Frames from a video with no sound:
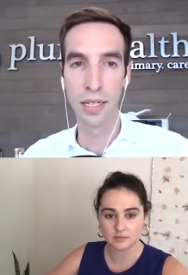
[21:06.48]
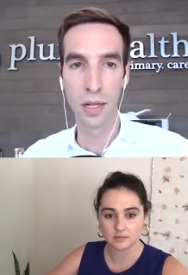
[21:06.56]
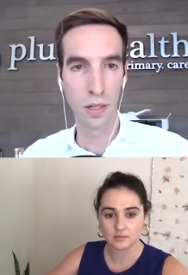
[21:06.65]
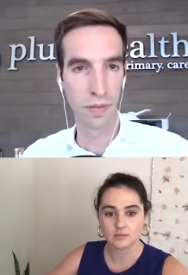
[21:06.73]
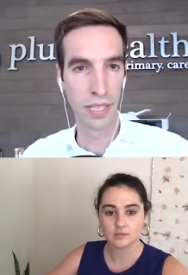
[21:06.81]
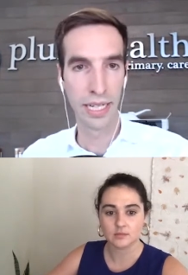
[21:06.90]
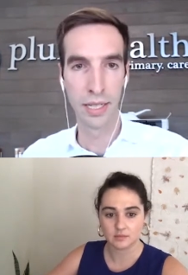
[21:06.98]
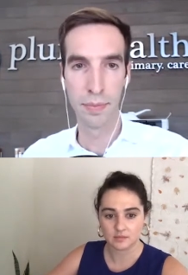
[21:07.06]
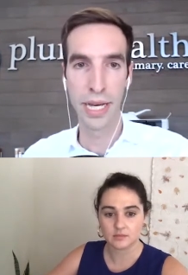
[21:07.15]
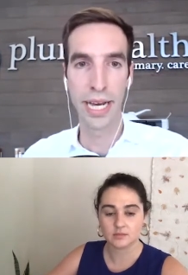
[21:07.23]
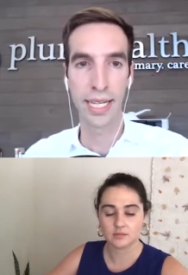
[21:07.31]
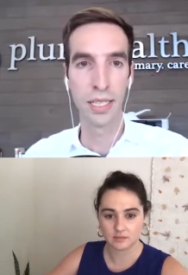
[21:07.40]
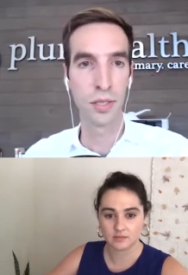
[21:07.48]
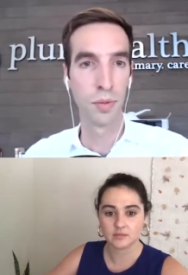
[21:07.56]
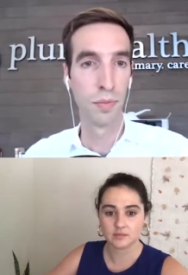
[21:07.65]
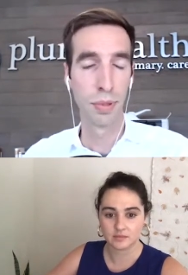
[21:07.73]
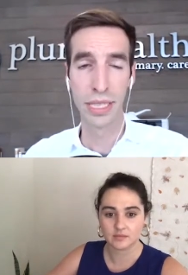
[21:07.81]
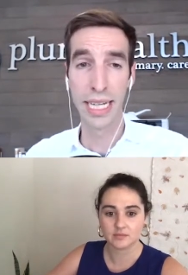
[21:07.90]
Speaker 1: all that in a package,
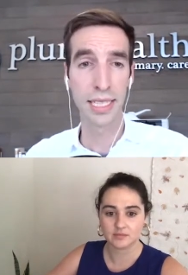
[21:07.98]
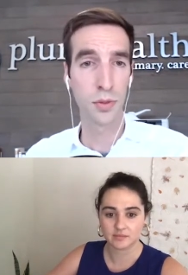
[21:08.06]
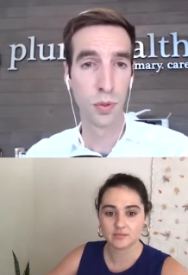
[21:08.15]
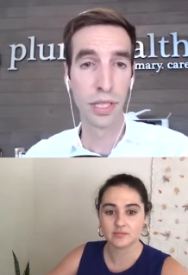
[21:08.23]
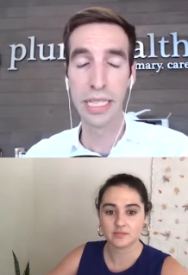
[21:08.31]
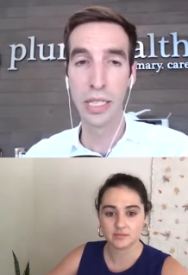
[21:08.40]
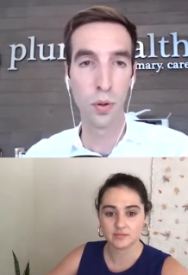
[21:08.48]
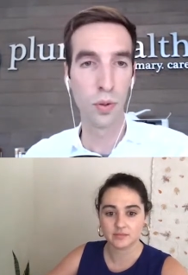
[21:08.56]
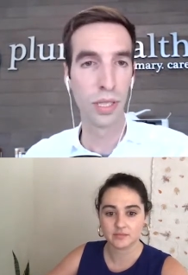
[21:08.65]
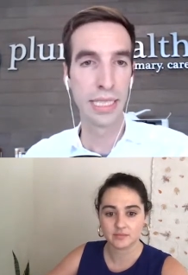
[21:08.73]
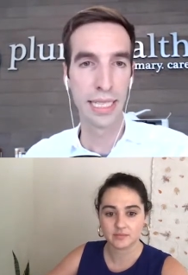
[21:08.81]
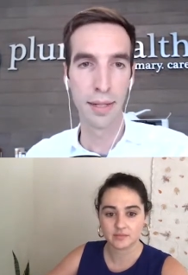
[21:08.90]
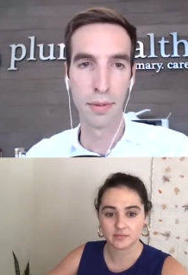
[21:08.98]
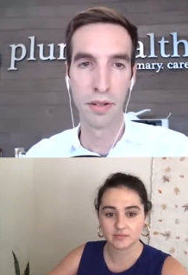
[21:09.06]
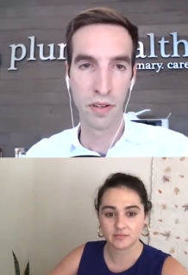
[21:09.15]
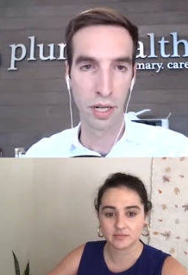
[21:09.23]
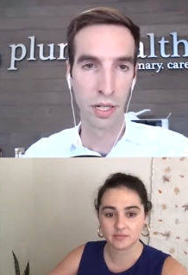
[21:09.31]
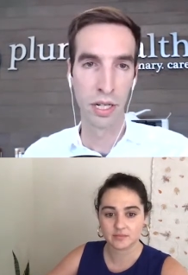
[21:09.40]
but that's really the only time I've
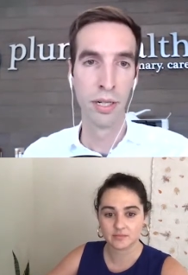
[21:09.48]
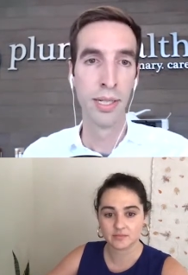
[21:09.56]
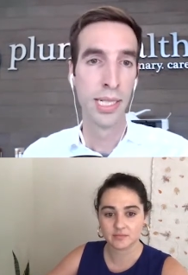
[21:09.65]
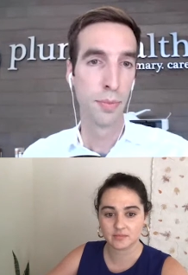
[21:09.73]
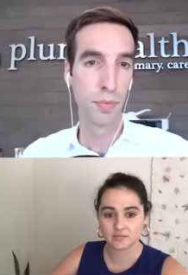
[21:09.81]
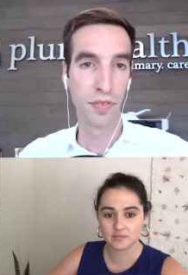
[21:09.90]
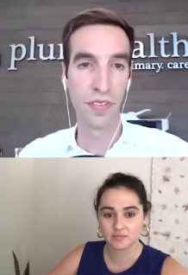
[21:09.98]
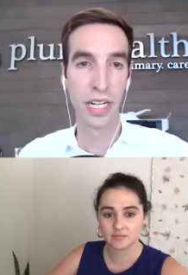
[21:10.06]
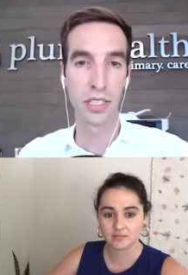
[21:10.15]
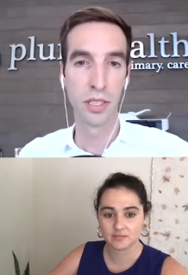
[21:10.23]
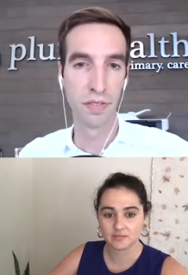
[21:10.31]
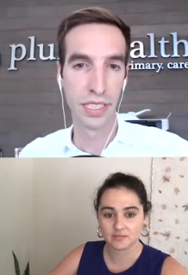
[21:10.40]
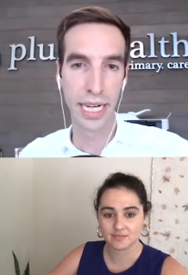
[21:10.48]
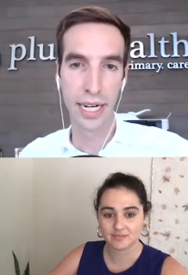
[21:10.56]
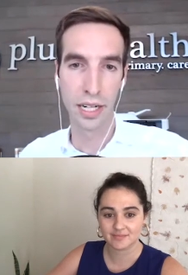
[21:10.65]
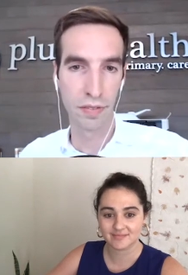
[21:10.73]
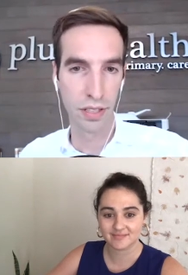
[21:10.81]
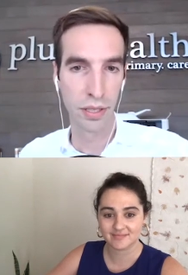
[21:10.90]
hired a professional
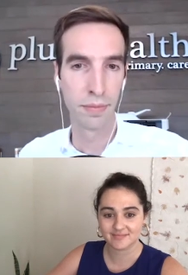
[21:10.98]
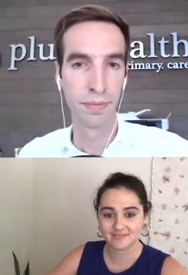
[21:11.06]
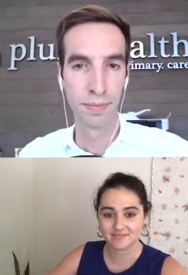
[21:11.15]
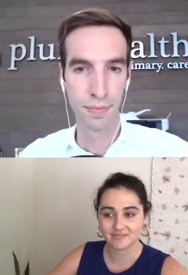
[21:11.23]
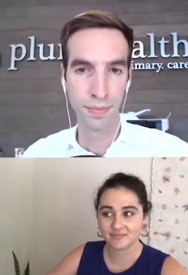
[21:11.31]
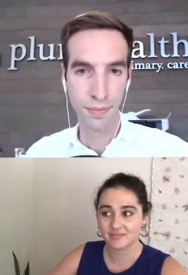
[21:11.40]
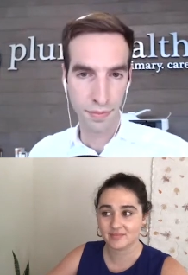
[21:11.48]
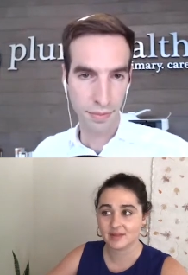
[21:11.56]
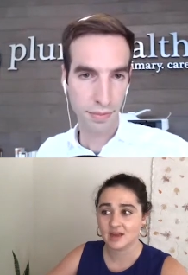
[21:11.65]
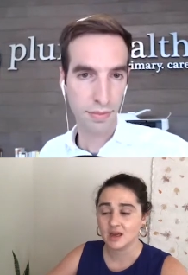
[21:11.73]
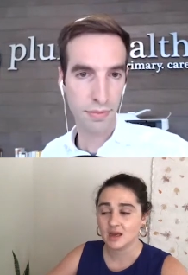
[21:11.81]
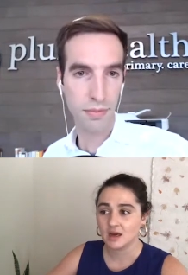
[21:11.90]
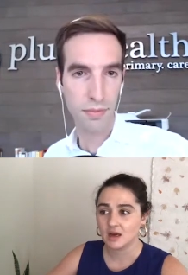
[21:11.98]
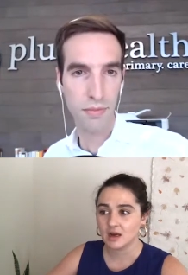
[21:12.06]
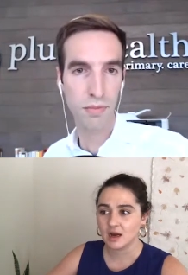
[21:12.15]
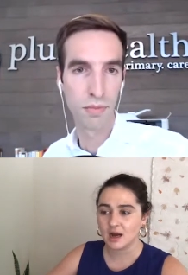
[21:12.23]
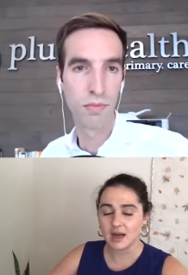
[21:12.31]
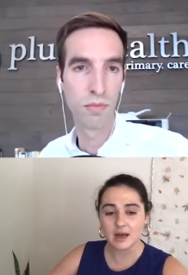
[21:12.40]
photographer.
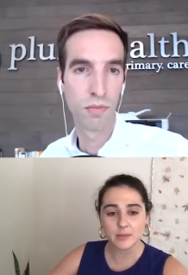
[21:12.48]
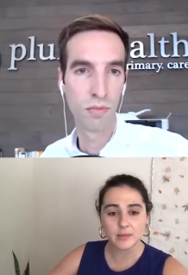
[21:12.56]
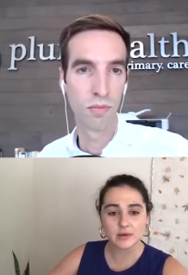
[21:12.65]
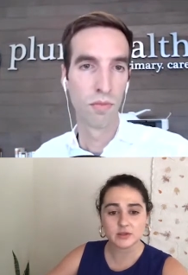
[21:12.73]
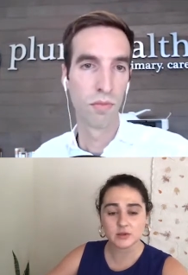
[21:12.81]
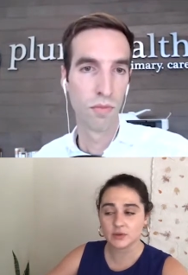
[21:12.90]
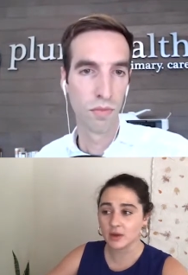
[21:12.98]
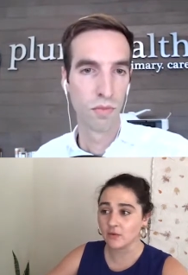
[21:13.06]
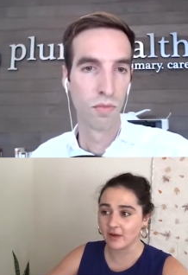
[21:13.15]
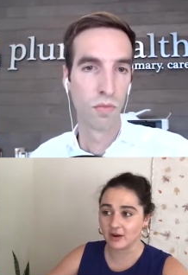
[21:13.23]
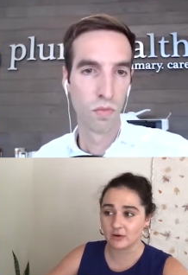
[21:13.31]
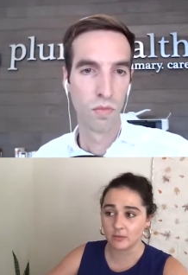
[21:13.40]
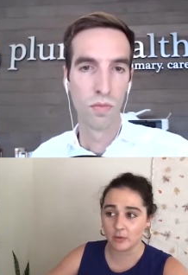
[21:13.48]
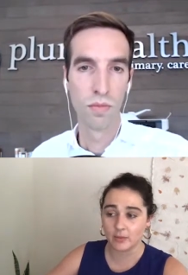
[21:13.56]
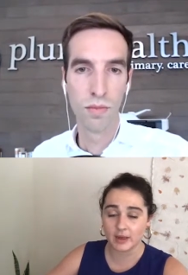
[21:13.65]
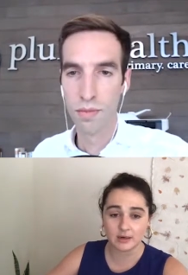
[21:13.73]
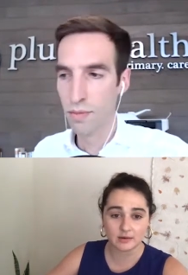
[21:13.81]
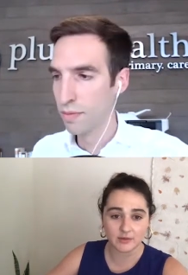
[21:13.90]
Speaker 2: Um, so that viral
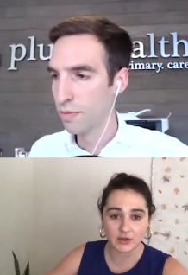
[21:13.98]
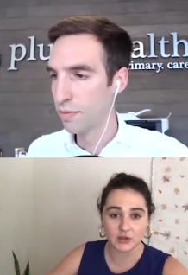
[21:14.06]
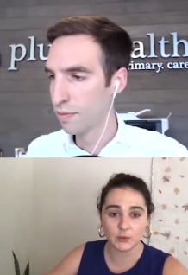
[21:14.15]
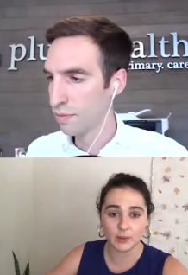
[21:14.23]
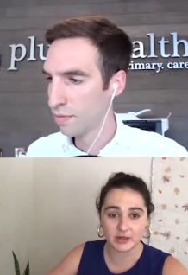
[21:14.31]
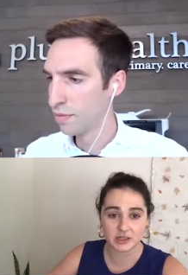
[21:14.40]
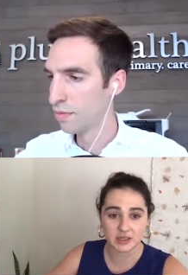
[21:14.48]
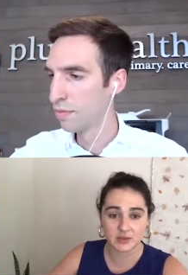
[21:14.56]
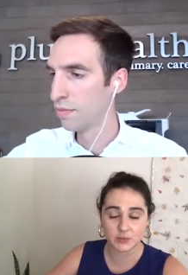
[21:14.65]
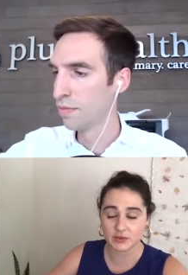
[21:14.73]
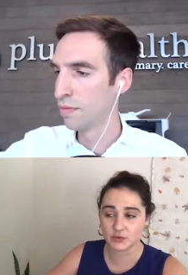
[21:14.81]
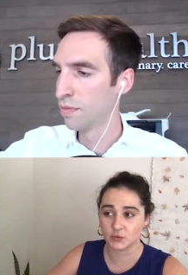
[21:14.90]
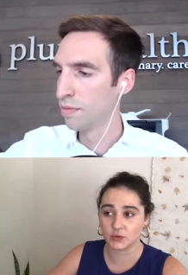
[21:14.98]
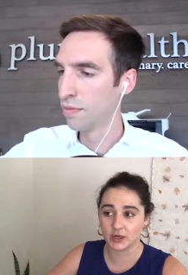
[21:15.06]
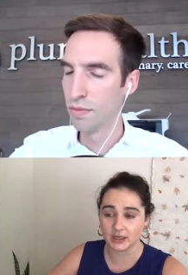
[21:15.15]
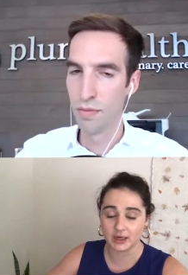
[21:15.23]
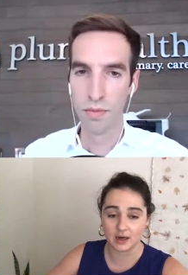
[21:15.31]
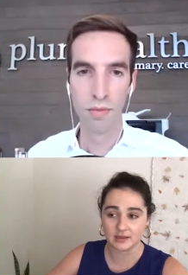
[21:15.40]
moment that you mentioned was really
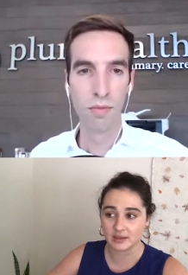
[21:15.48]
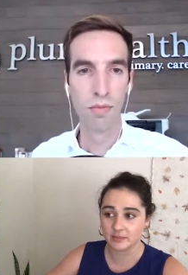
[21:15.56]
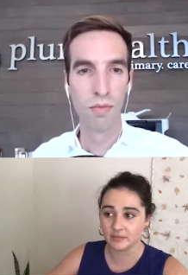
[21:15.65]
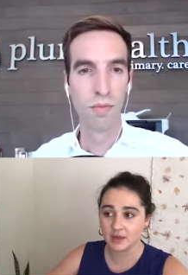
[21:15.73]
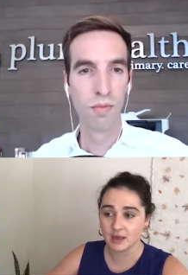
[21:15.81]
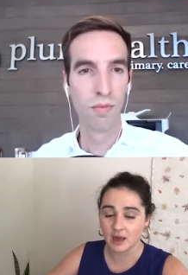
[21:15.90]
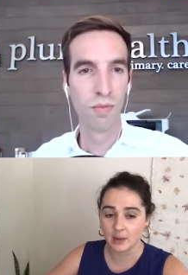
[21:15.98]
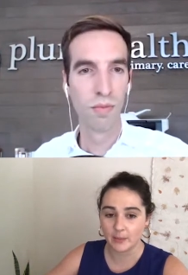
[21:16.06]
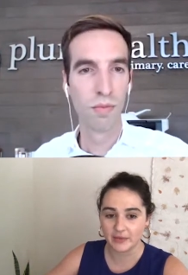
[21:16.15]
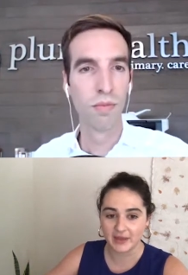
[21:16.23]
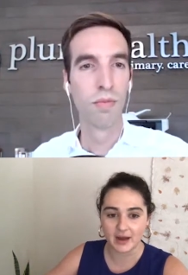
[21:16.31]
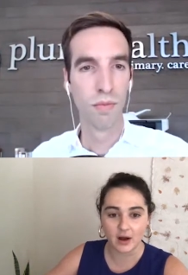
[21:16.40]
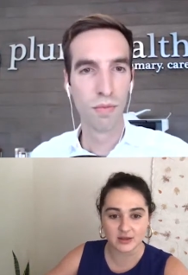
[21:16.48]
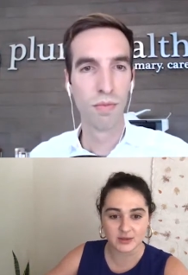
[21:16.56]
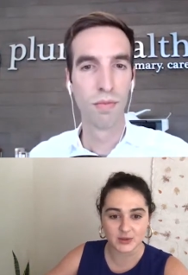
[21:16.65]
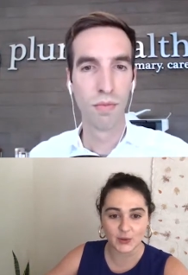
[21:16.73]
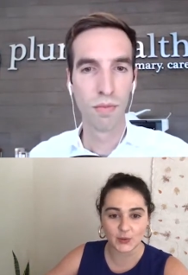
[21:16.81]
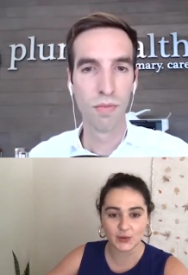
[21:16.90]
awesome, but that
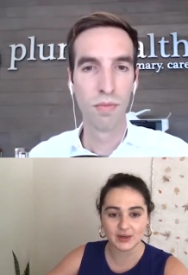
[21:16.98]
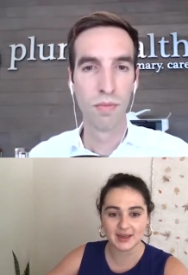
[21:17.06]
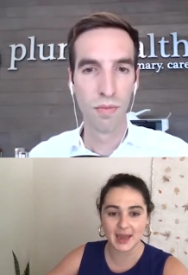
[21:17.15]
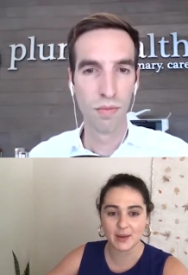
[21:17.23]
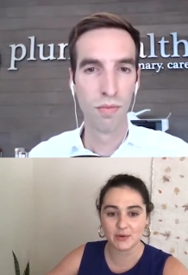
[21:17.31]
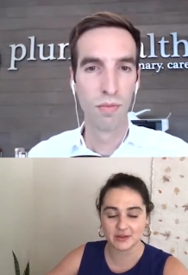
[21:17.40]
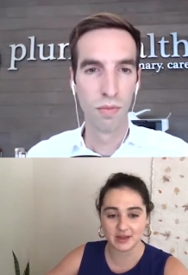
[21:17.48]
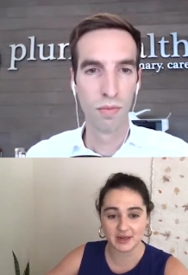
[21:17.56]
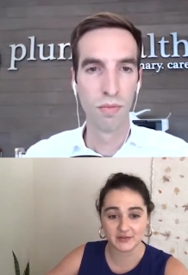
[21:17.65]
also came with a lot of